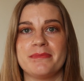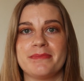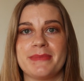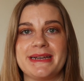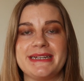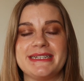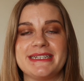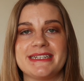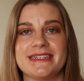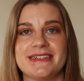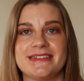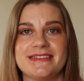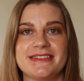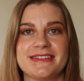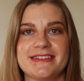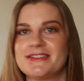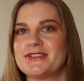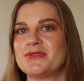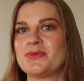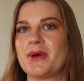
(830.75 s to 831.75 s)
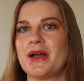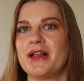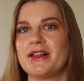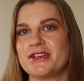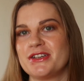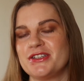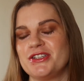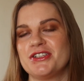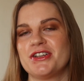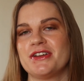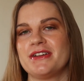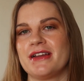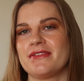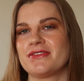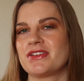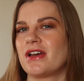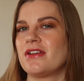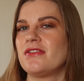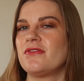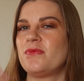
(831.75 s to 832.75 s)
maintenance as well because you don't have
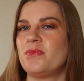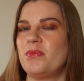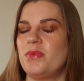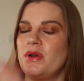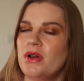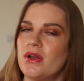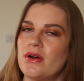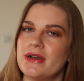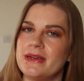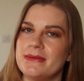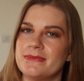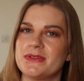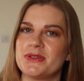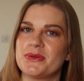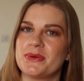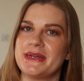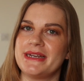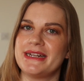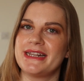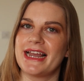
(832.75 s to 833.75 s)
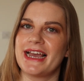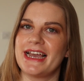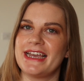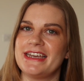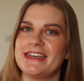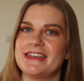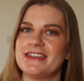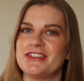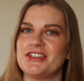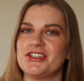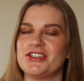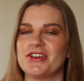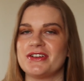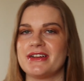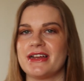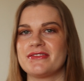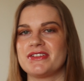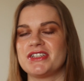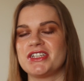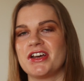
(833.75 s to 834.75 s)
to kind of blot in between layers you don't
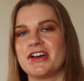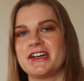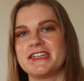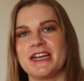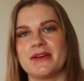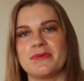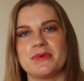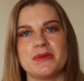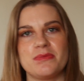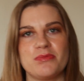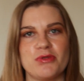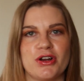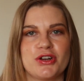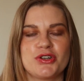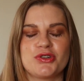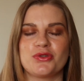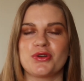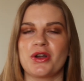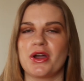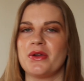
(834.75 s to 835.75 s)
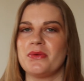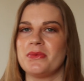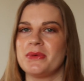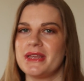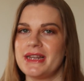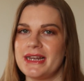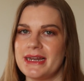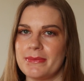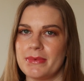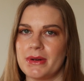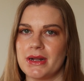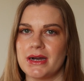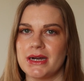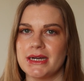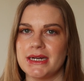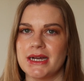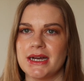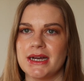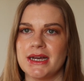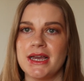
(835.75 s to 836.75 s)
have to tidy up with a brush or go in with a lip
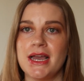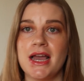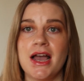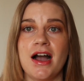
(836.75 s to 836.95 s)
liner